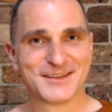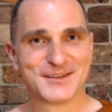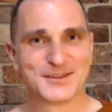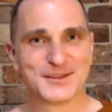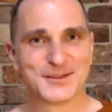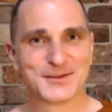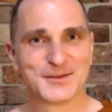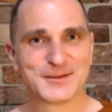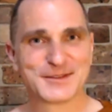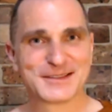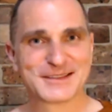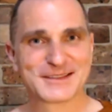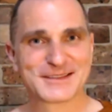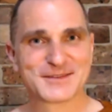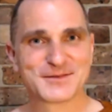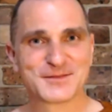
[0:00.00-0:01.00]
You know,
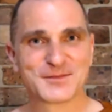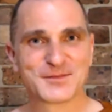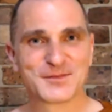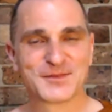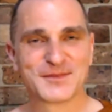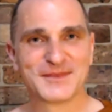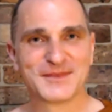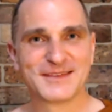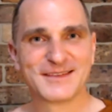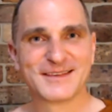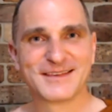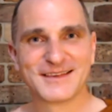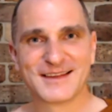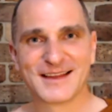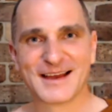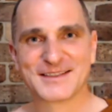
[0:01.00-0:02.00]

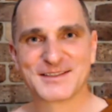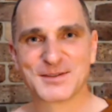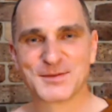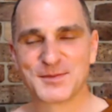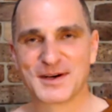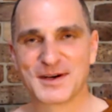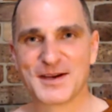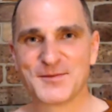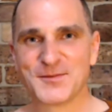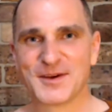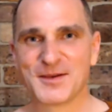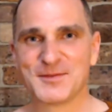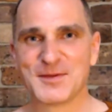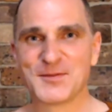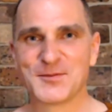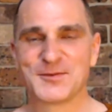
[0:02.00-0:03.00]
Ajahn
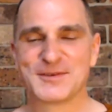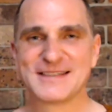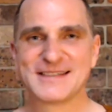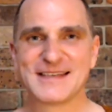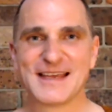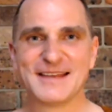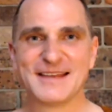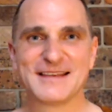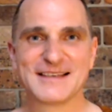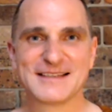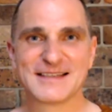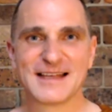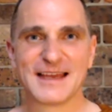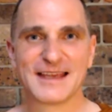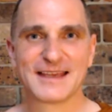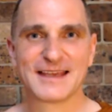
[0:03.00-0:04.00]
Brahm would say things
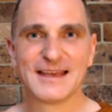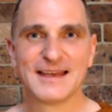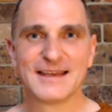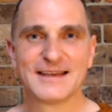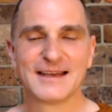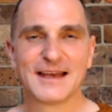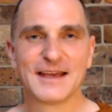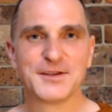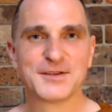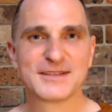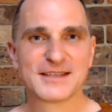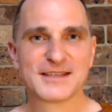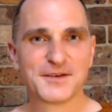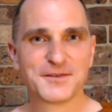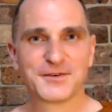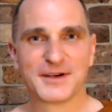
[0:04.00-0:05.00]
like, "Are you
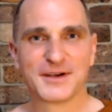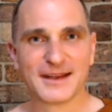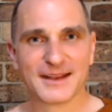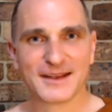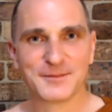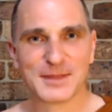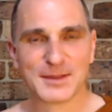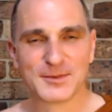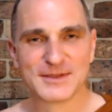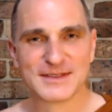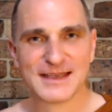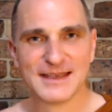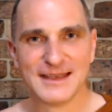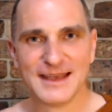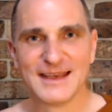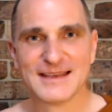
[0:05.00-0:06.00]
suffering?" And people would
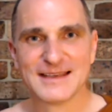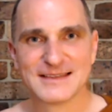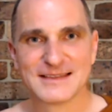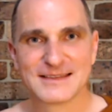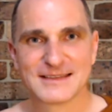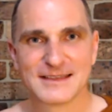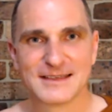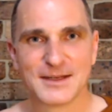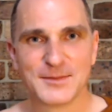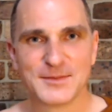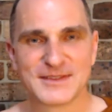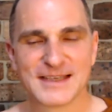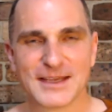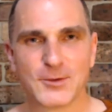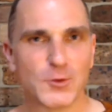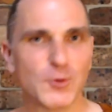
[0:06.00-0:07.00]
say yes, and he'd
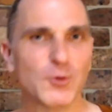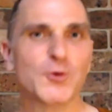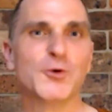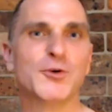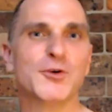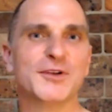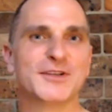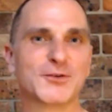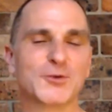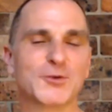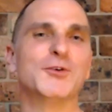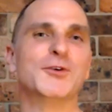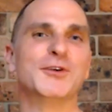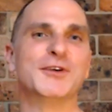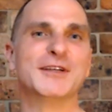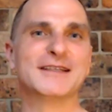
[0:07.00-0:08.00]
say, "Good,
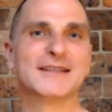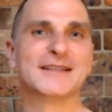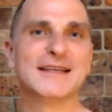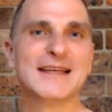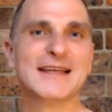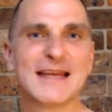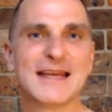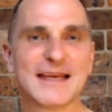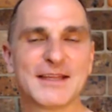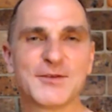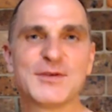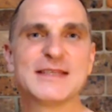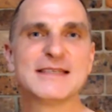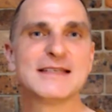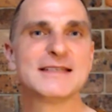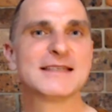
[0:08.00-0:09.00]
good." And the
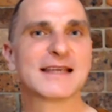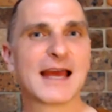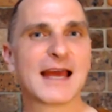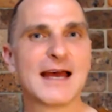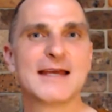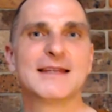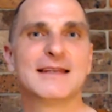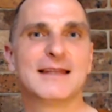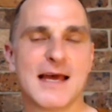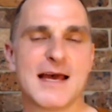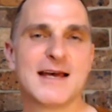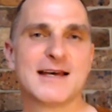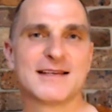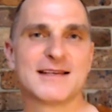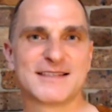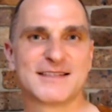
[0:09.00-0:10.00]
reason is it can't
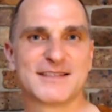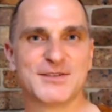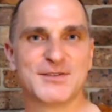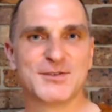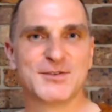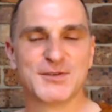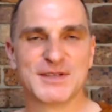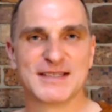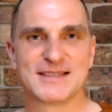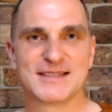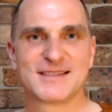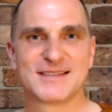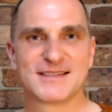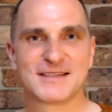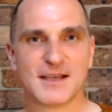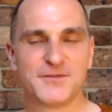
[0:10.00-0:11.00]
last. You know,
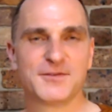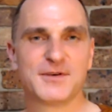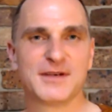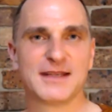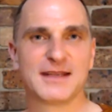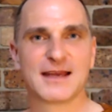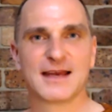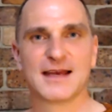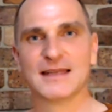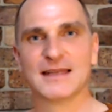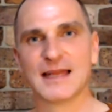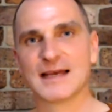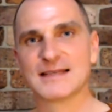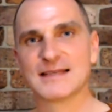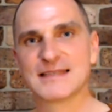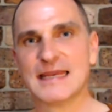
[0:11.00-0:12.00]
this suffering can't
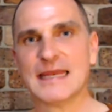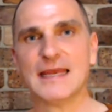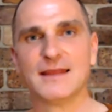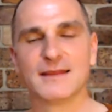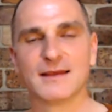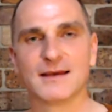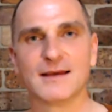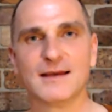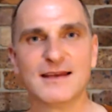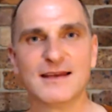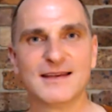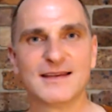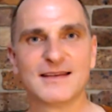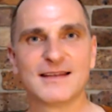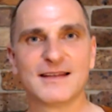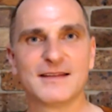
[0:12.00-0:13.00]
last either.
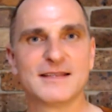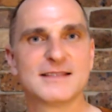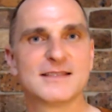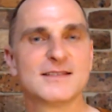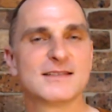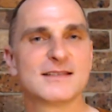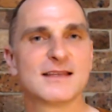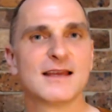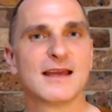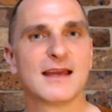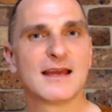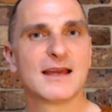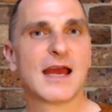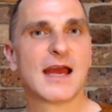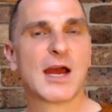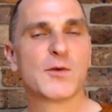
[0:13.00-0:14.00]
And this is
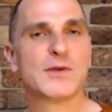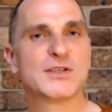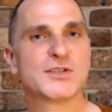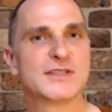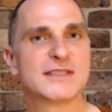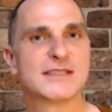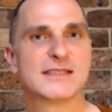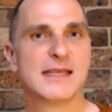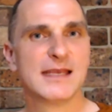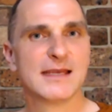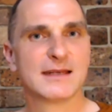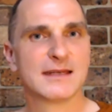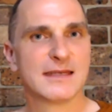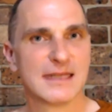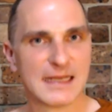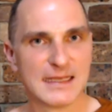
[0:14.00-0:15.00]
how we should see it.
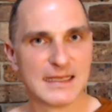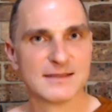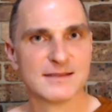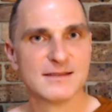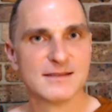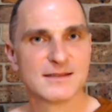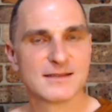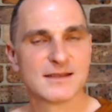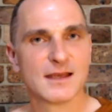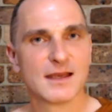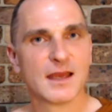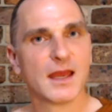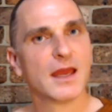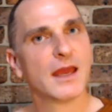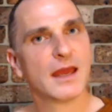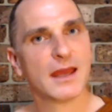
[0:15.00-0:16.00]
It is
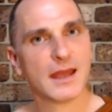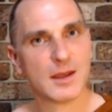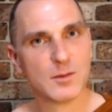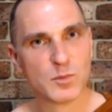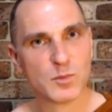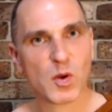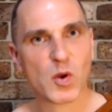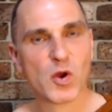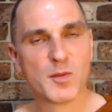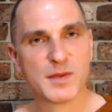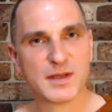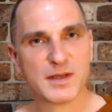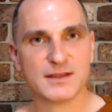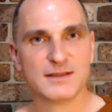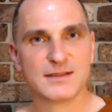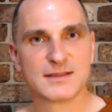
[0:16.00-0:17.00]

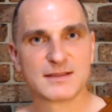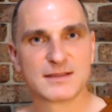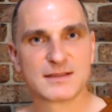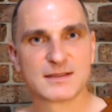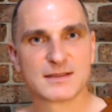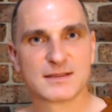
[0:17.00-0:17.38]
impermanent.